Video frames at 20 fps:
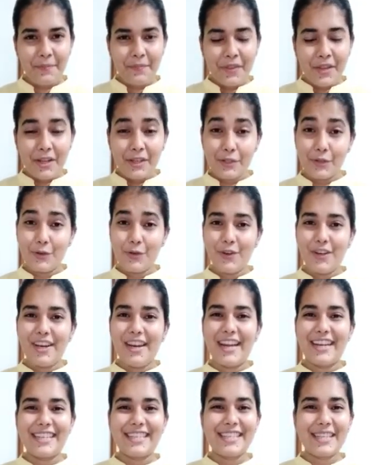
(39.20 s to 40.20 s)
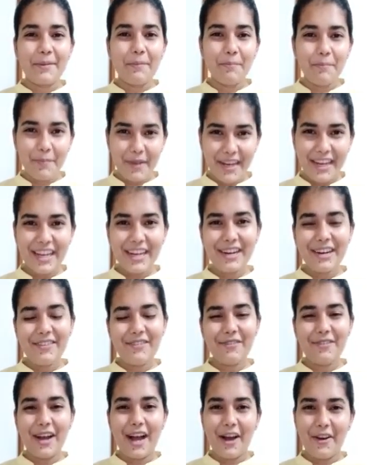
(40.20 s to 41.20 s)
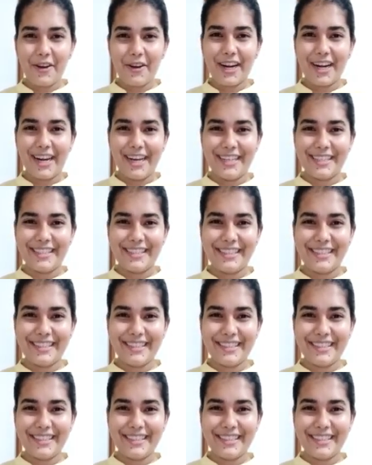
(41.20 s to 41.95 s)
So let's begin our class.